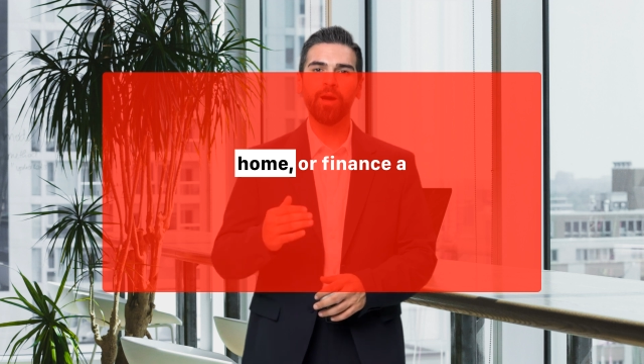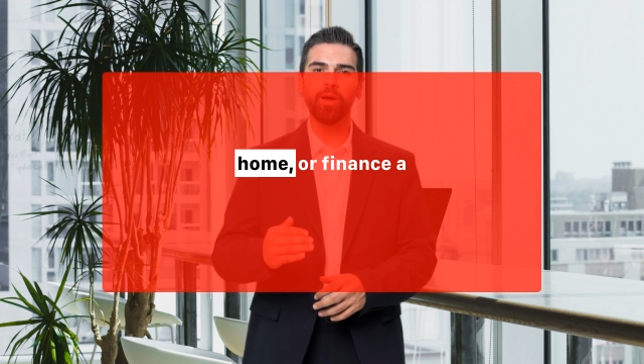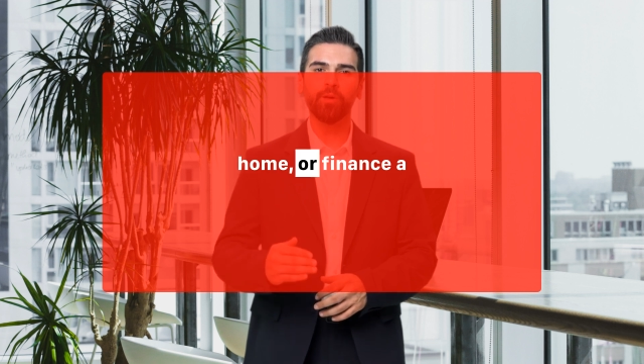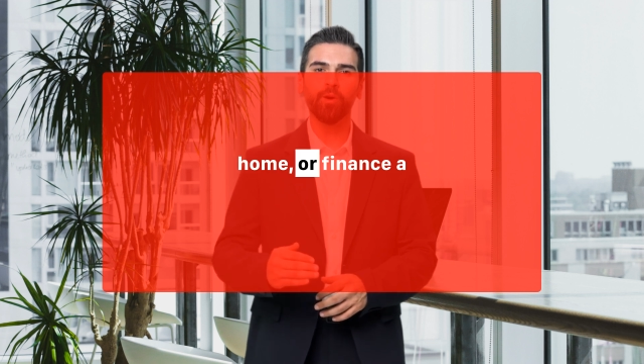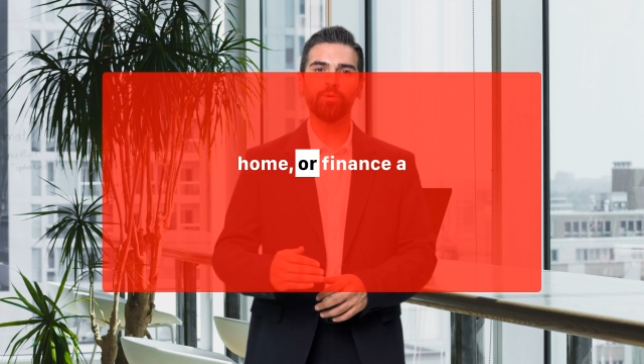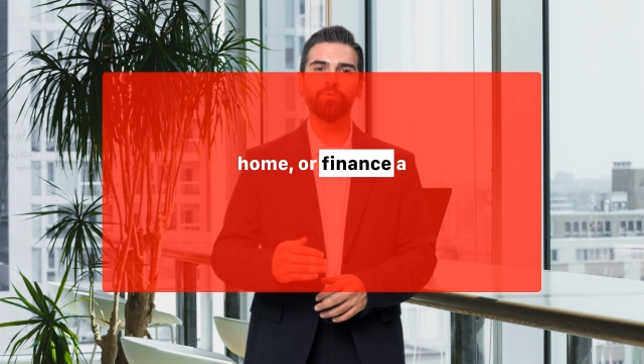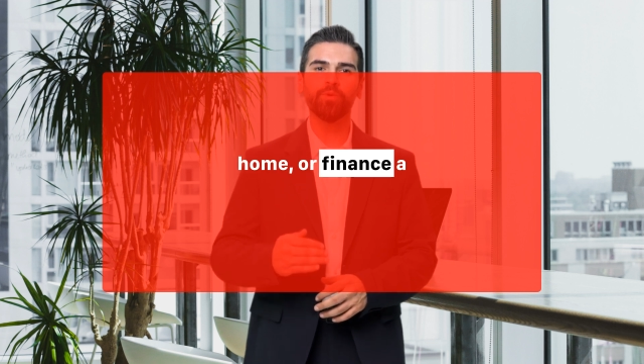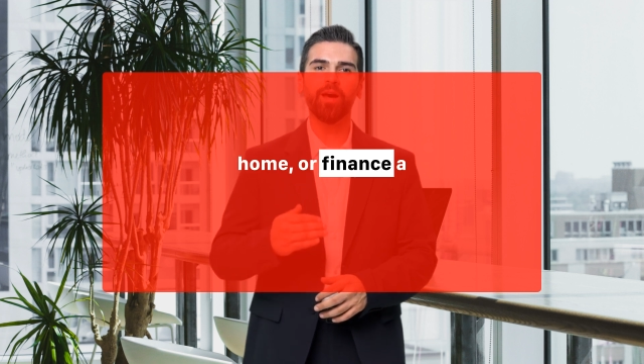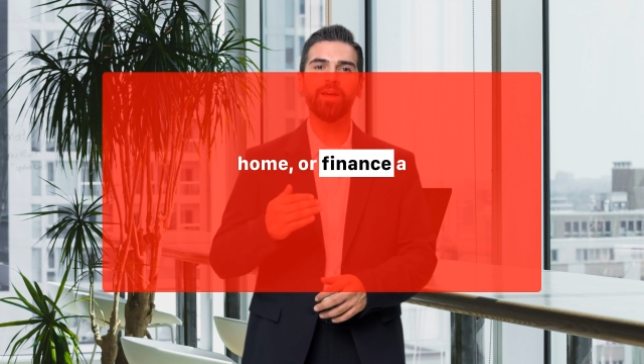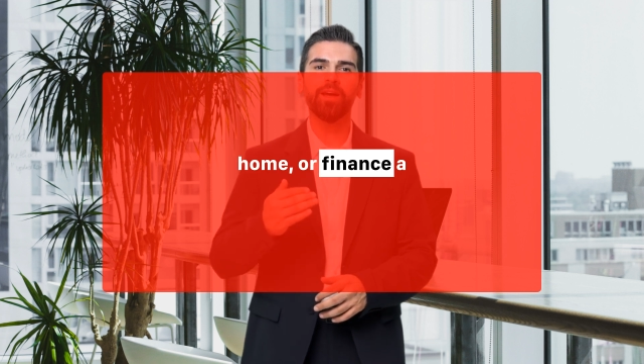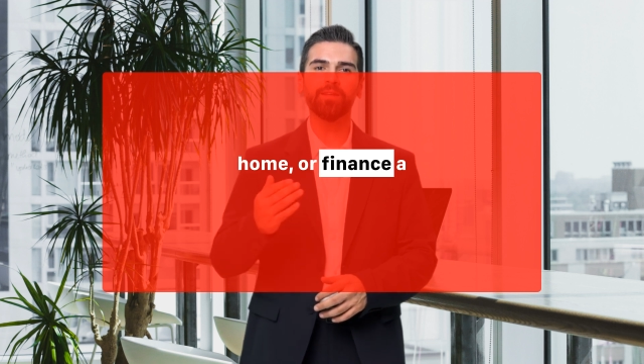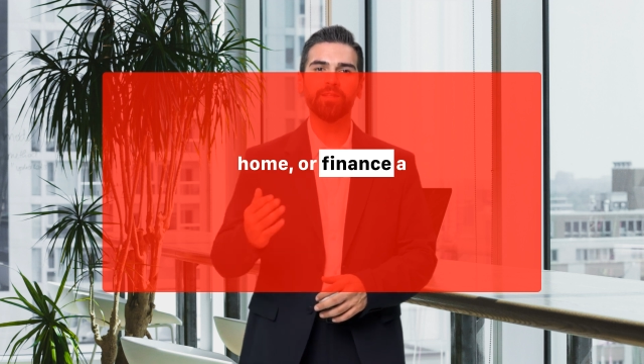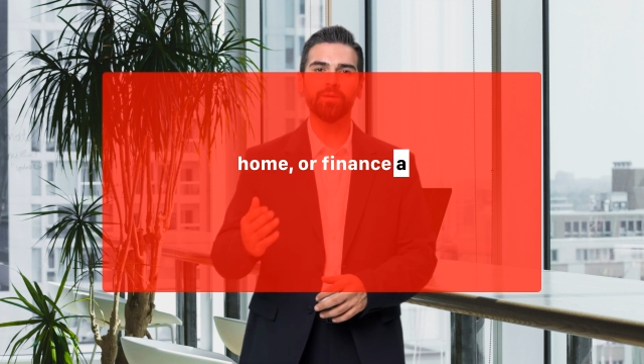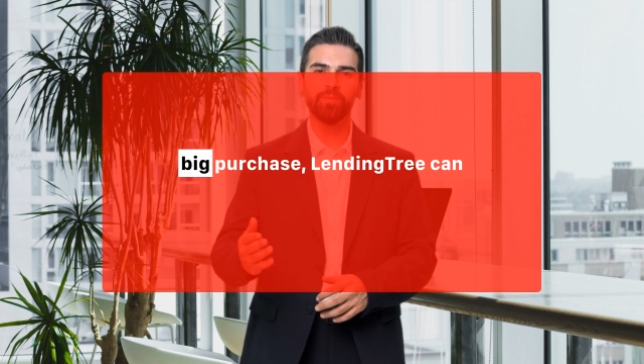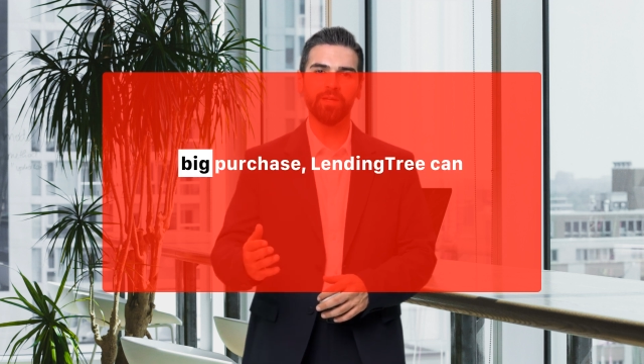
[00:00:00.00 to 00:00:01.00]
or
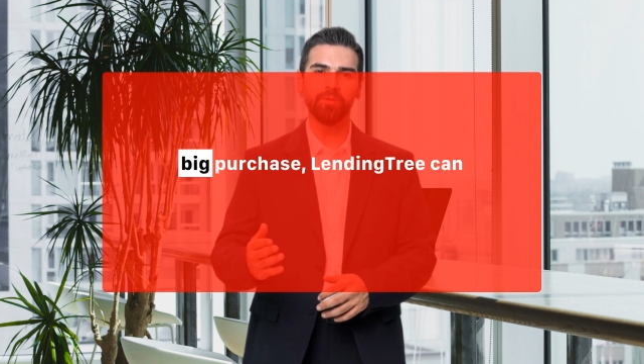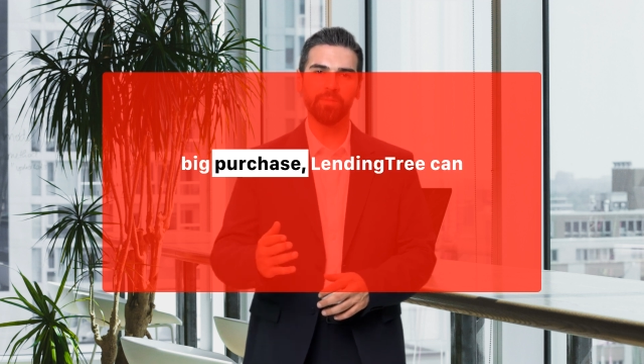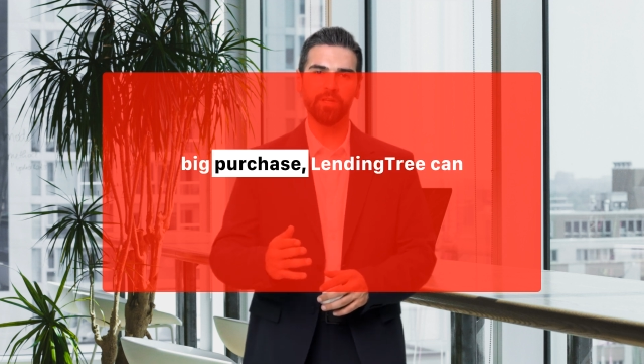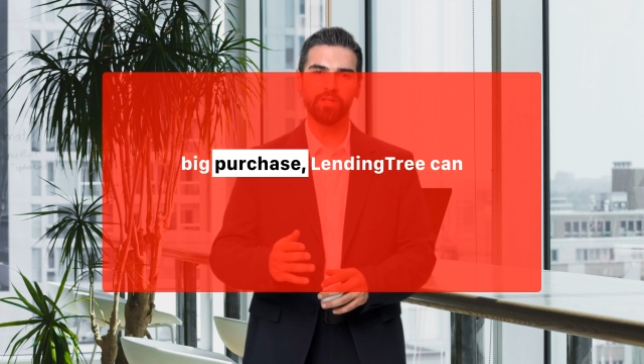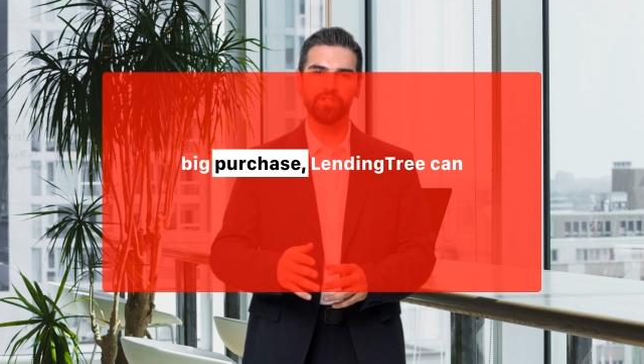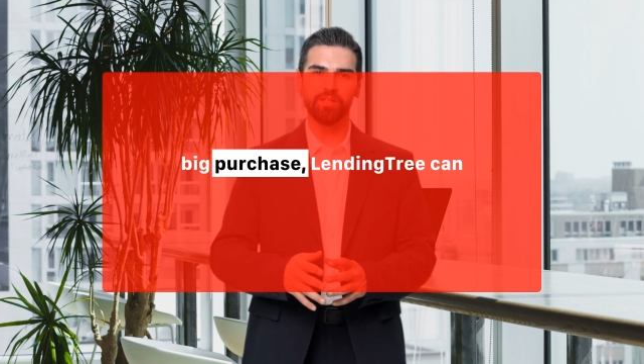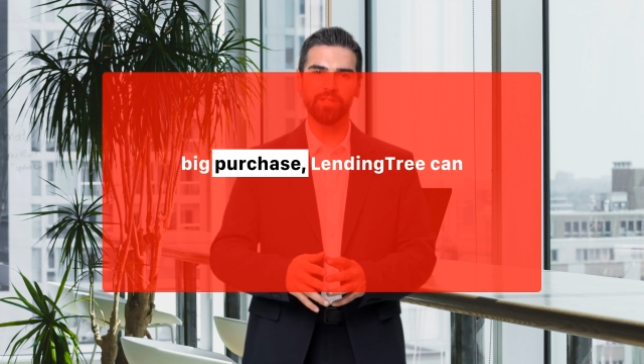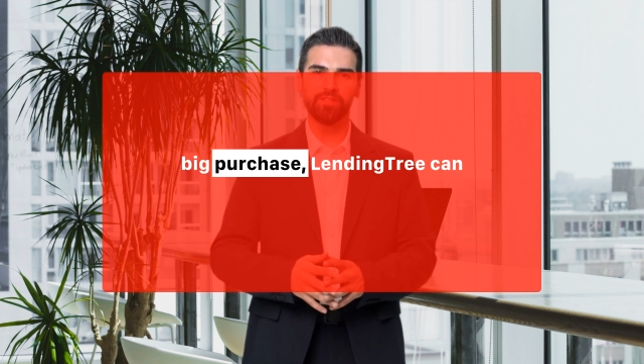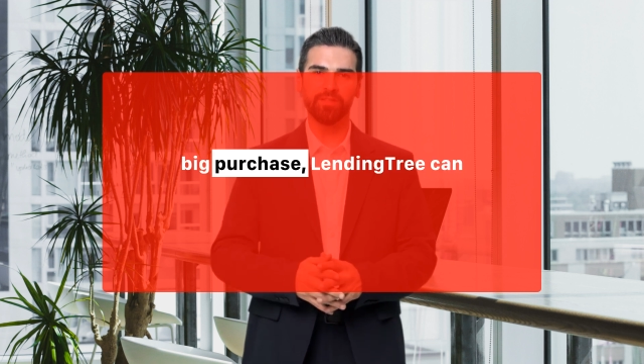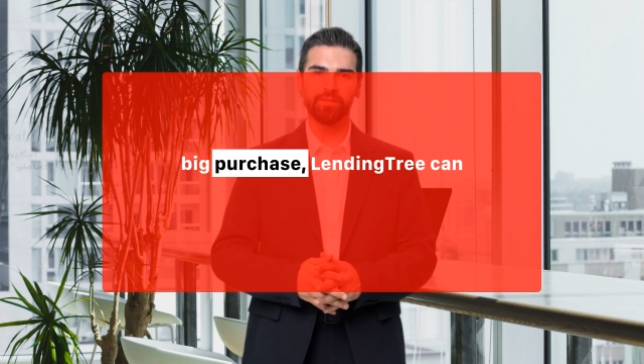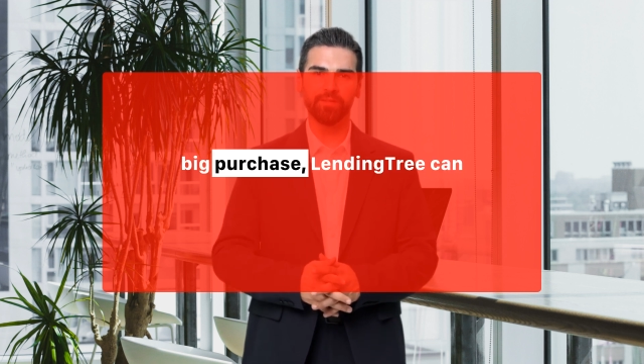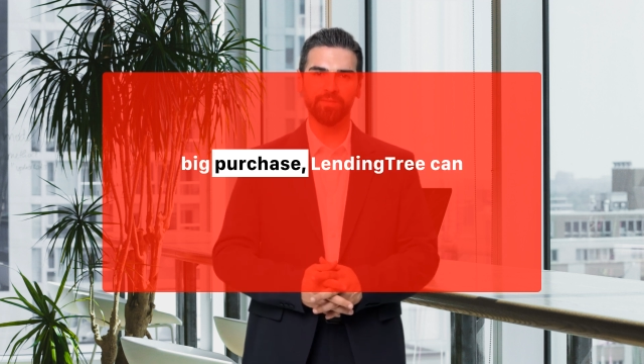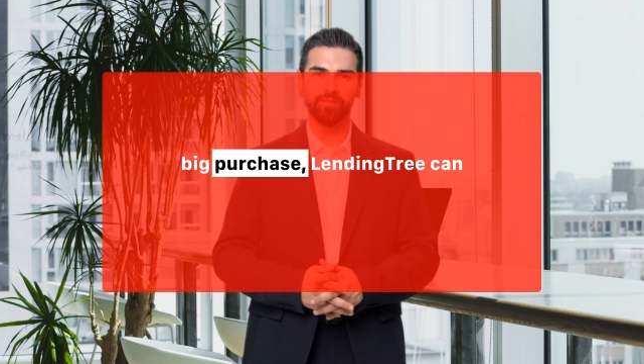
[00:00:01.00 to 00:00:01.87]
finance a big purchase,